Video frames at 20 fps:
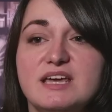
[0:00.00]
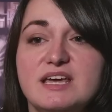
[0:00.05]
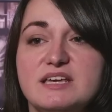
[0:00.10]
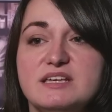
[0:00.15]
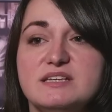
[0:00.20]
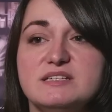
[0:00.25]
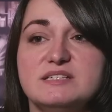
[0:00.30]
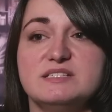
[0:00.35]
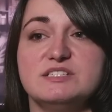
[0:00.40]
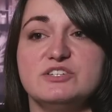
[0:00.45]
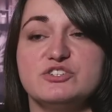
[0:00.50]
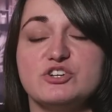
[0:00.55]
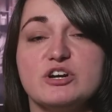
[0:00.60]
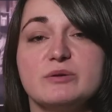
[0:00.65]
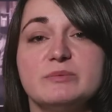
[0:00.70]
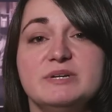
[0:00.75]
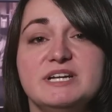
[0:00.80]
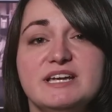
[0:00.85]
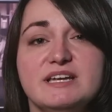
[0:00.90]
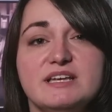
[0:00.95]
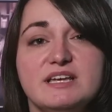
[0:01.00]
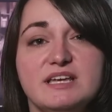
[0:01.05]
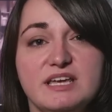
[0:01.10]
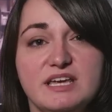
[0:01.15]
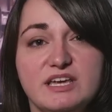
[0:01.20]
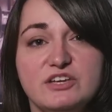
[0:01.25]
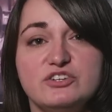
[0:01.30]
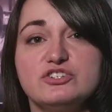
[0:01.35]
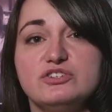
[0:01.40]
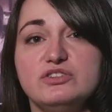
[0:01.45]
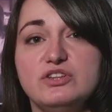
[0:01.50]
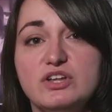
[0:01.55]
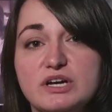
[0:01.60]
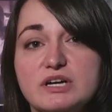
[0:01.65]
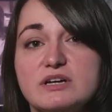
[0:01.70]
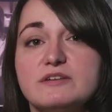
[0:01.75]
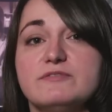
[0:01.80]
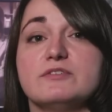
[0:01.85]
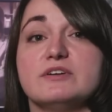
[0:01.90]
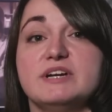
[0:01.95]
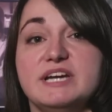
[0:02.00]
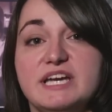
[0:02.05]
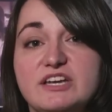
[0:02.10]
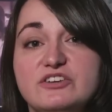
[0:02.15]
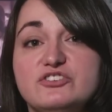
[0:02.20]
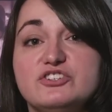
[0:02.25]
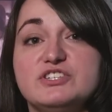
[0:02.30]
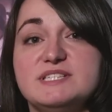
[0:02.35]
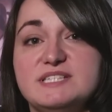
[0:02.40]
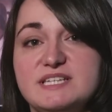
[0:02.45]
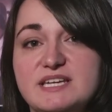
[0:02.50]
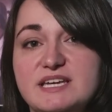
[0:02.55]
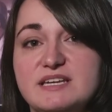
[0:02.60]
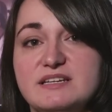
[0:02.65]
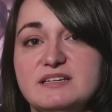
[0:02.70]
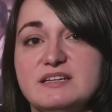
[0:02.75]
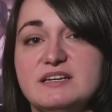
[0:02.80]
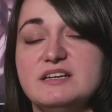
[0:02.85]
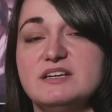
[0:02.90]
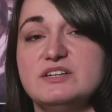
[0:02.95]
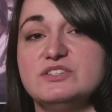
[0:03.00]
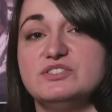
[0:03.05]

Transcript: is determining each look for each scene,